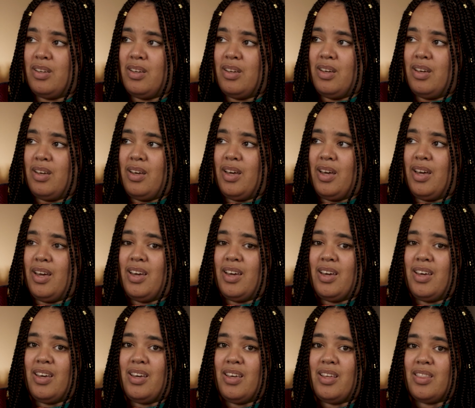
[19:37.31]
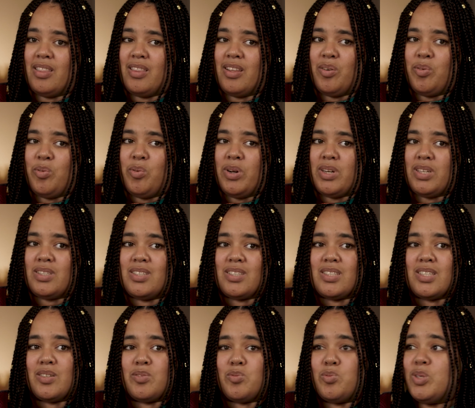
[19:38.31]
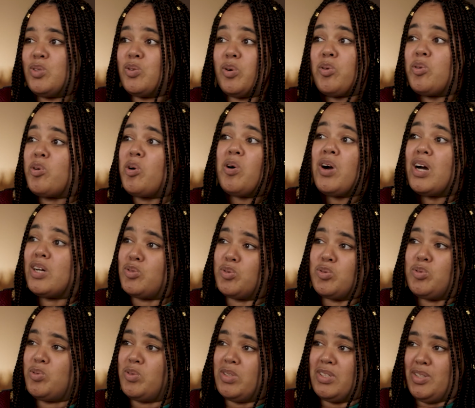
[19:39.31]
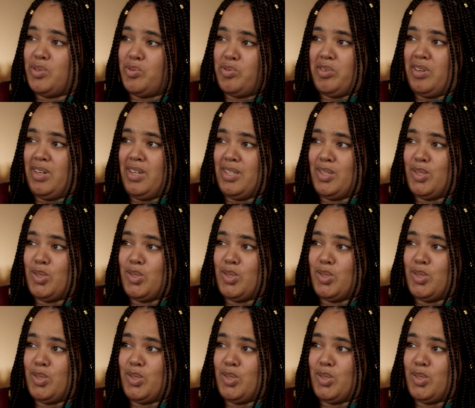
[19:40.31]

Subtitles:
Mm-hmm. And we don't know how to do it differently.